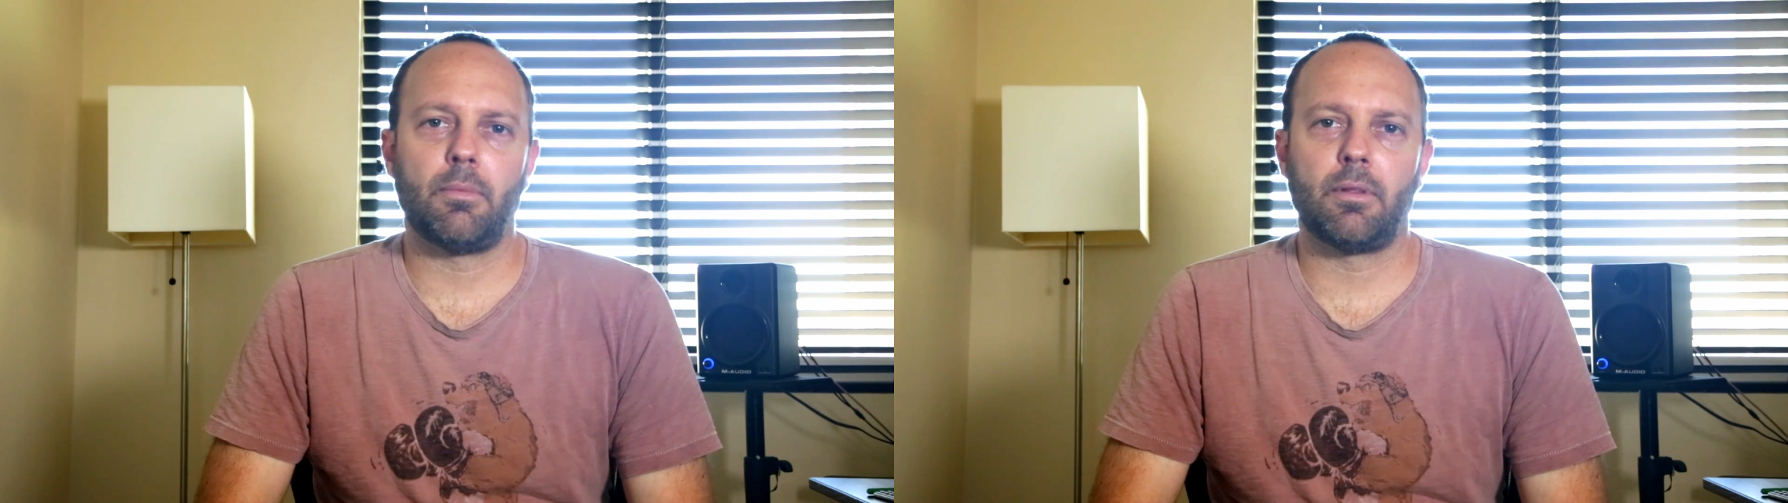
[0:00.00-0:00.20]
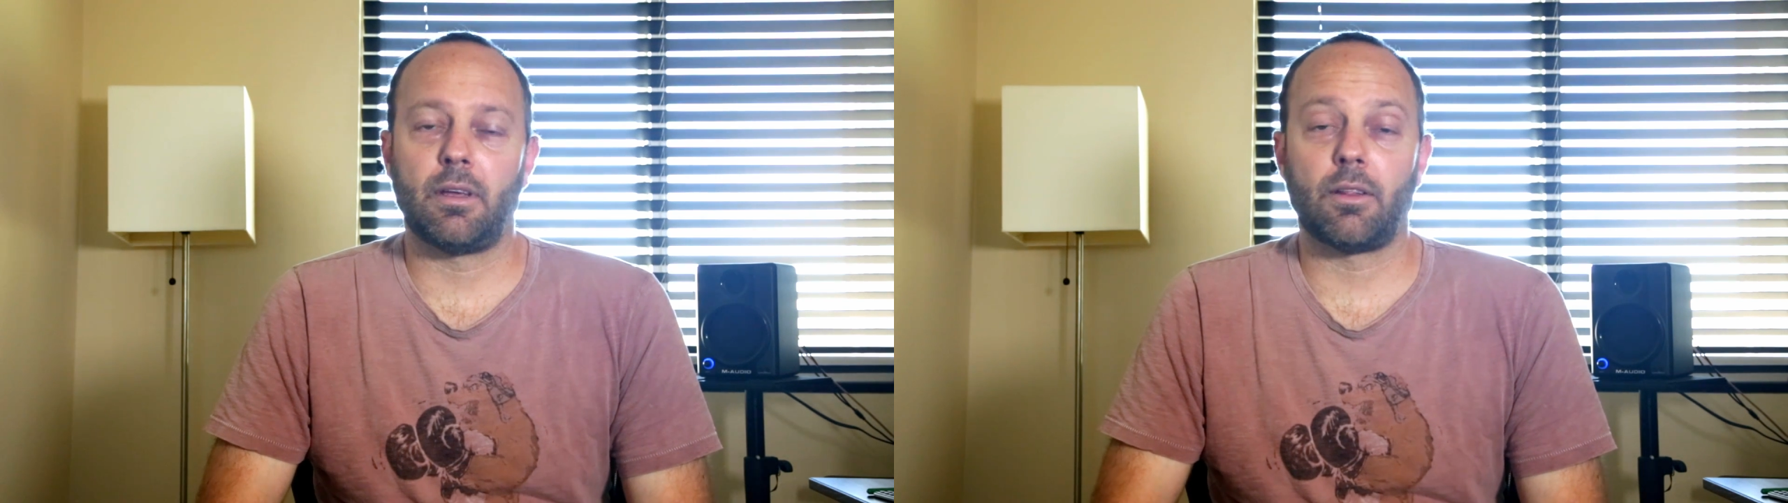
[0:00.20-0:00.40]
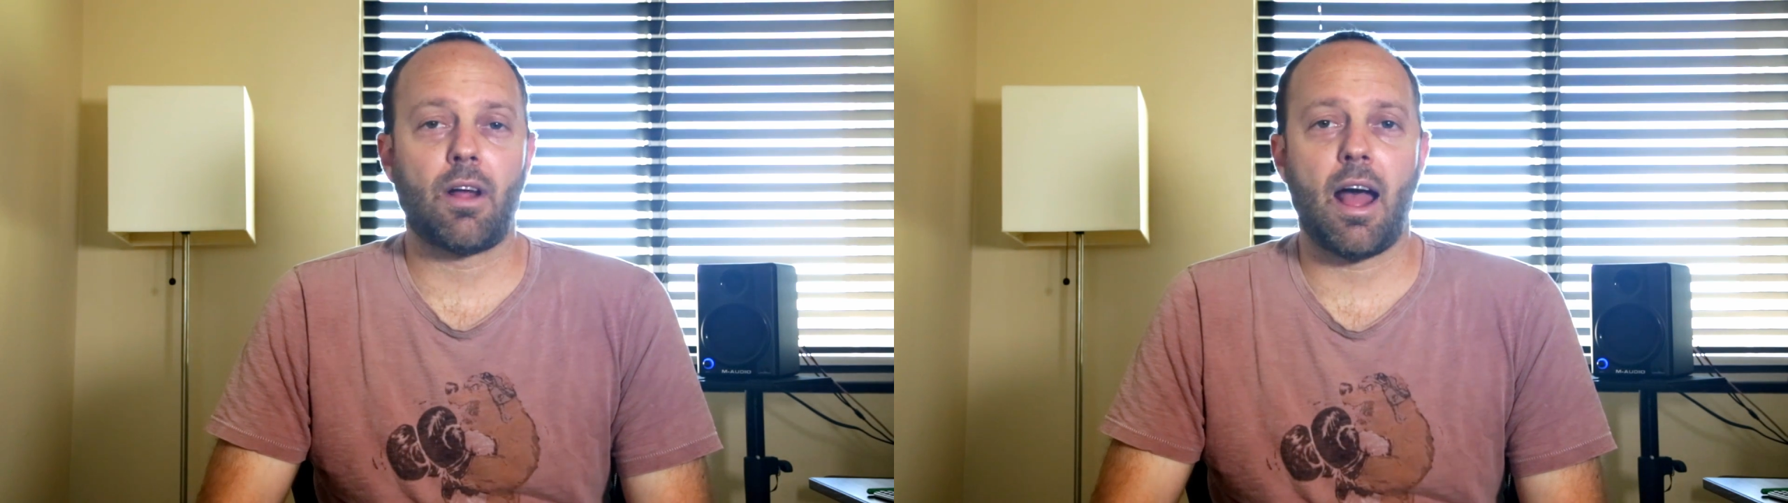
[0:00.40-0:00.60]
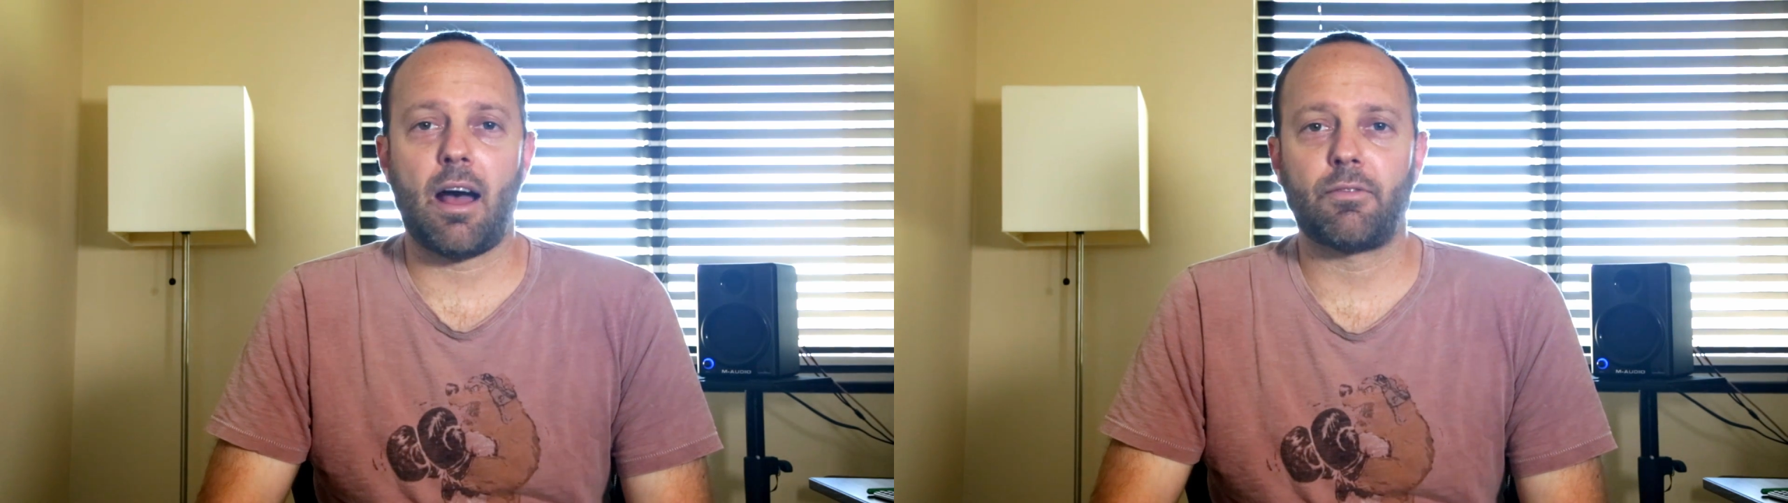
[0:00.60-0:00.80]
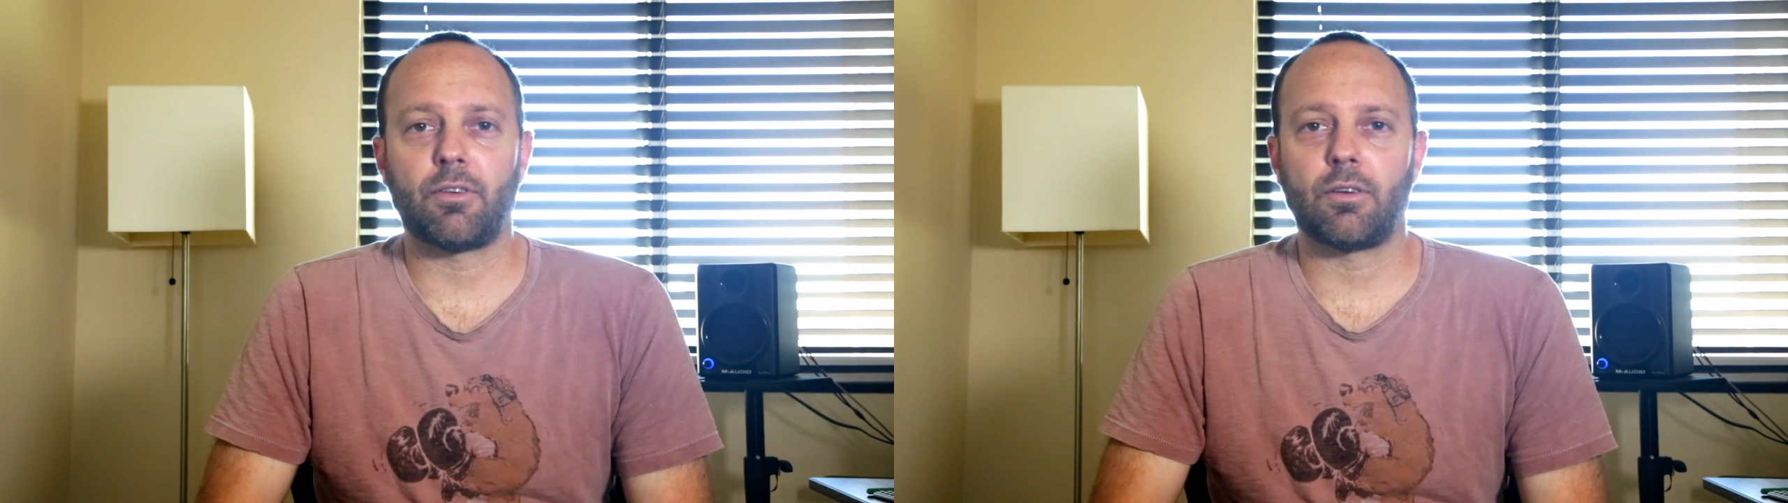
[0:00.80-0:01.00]
The other
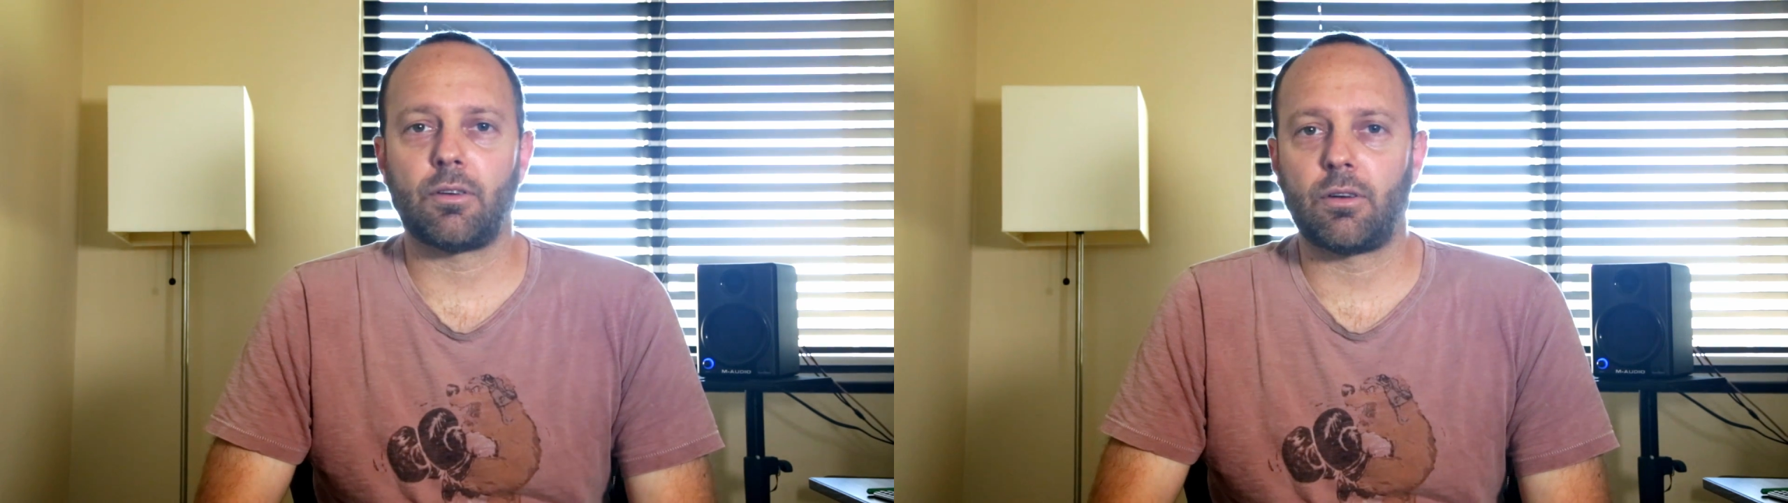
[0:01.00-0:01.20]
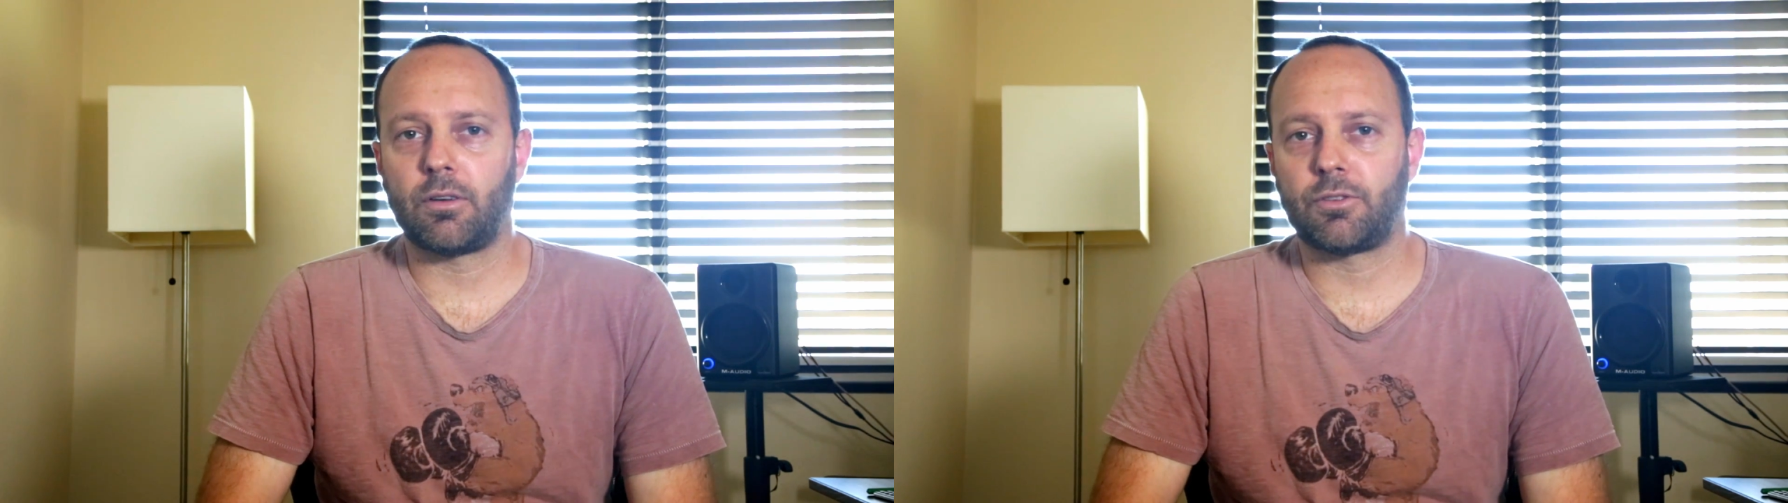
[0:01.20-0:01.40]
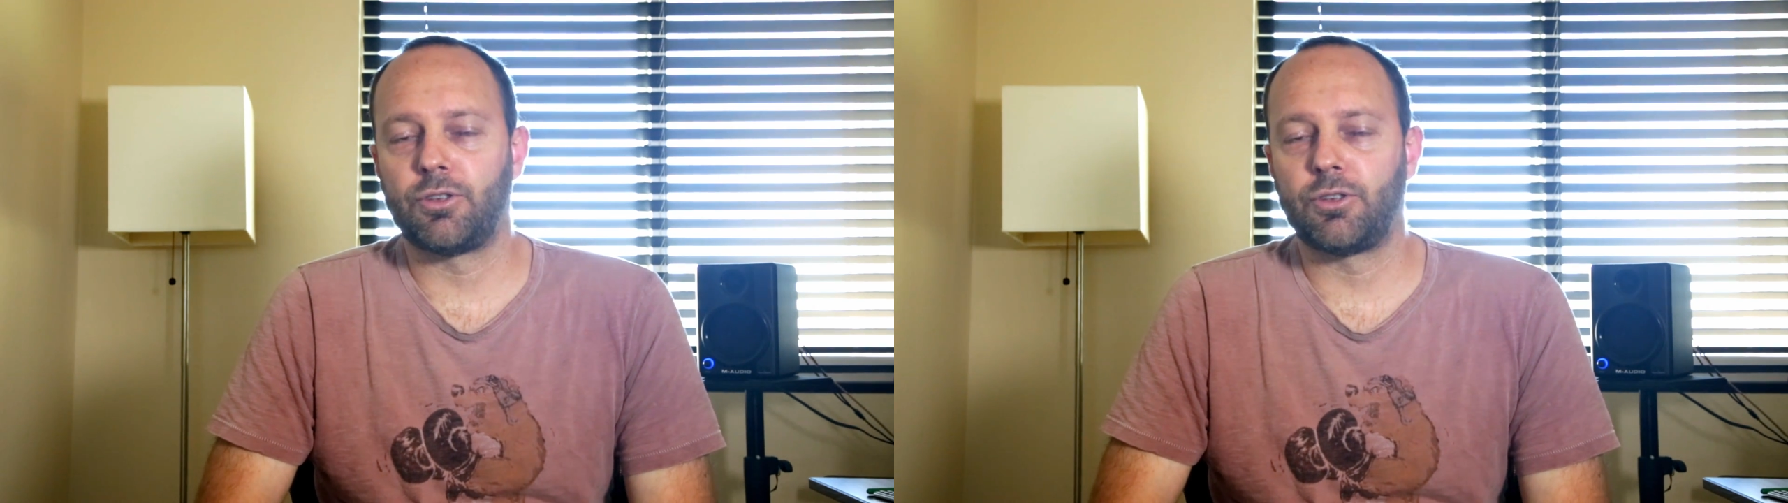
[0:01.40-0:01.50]
half are